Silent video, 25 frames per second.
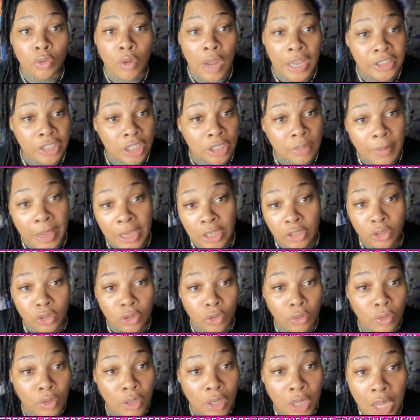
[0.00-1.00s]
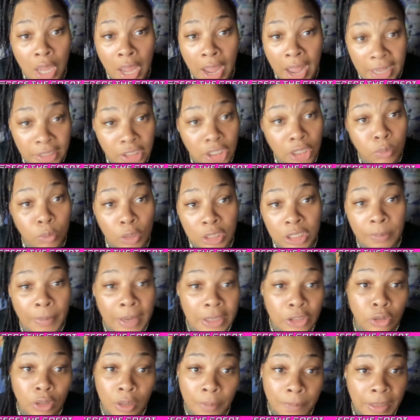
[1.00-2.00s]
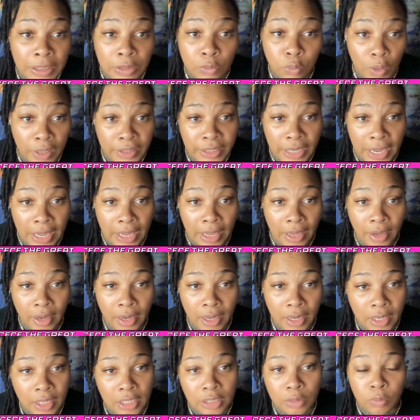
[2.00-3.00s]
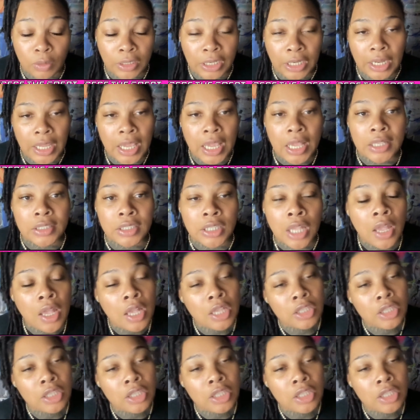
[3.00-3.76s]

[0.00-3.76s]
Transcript: I just want to make sure the bitch wasn't dead. It is what it is.